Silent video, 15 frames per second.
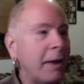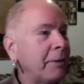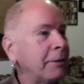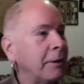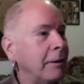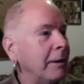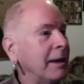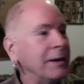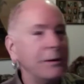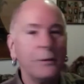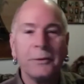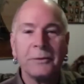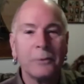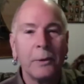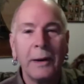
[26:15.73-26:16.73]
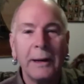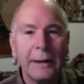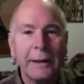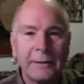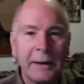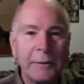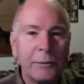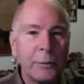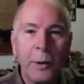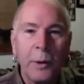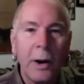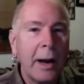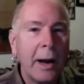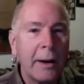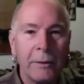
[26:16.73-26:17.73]
all I knew was that Wyandottes came from
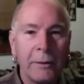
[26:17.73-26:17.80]
Ohio,